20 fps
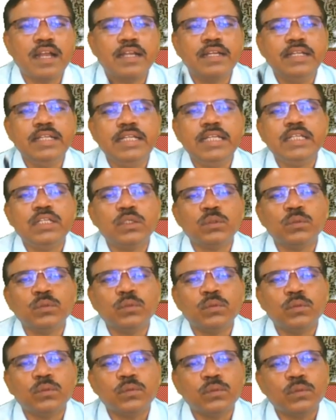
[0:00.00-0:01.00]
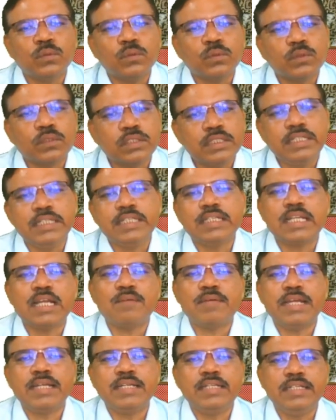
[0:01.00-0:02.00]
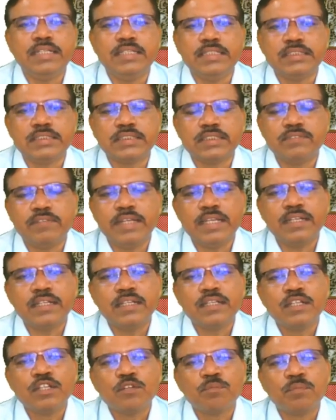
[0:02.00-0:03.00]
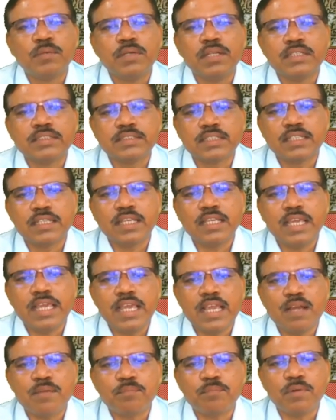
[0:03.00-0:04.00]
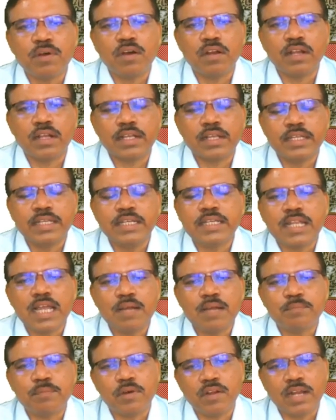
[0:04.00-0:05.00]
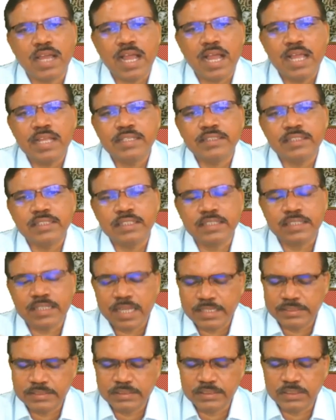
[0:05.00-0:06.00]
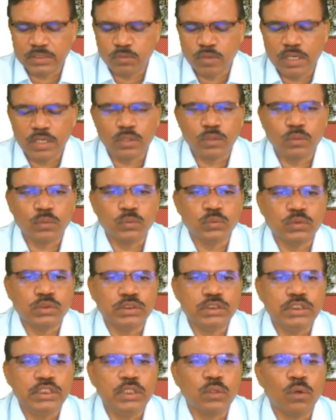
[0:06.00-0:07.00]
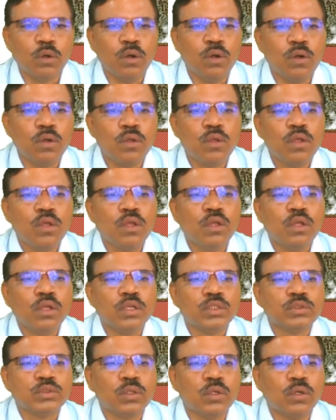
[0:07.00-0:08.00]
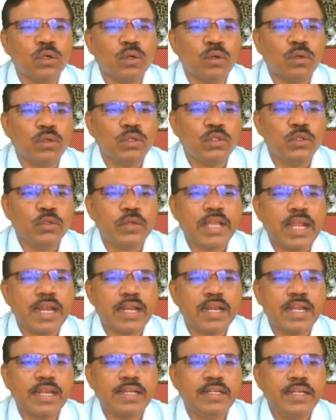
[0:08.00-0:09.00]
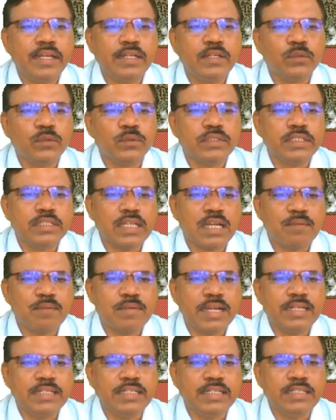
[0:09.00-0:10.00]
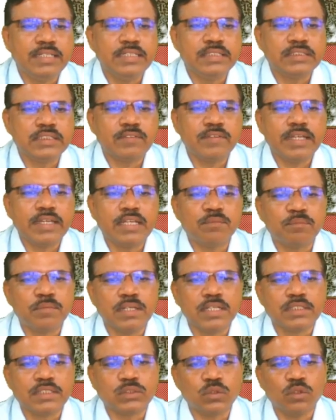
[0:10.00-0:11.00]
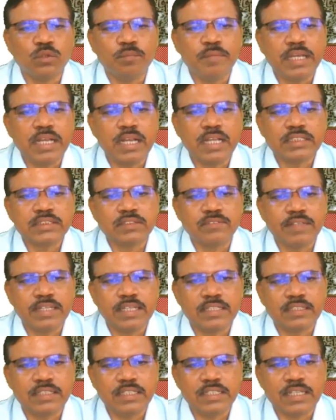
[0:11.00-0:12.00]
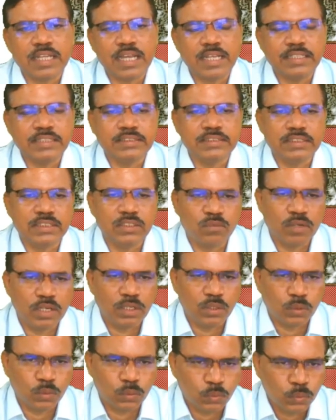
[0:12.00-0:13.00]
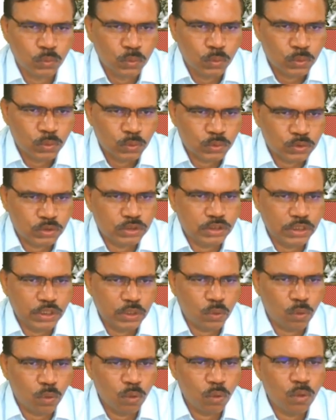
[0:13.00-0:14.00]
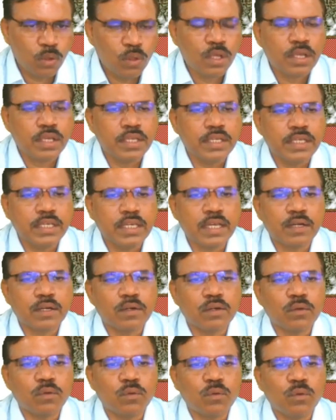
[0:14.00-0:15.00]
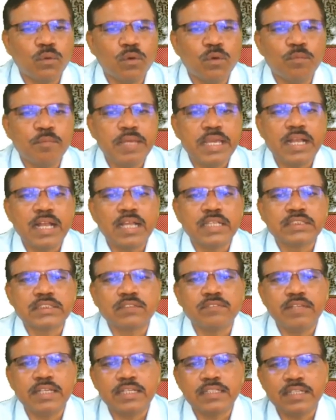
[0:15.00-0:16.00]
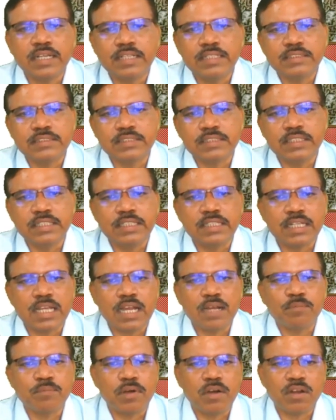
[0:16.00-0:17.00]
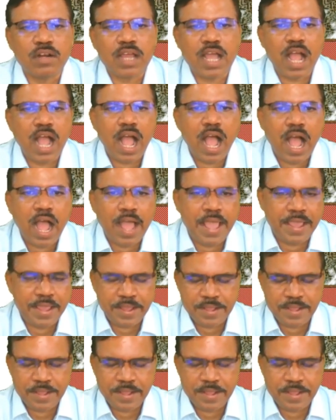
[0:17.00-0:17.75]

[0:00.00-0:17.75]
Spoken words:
d2 theta by dt square plus k upon theta upon I, theta is equal to 0. So you can write d2 theta by dt square plus omega square theta is equal to 0. Here omega square, that is theta upon I.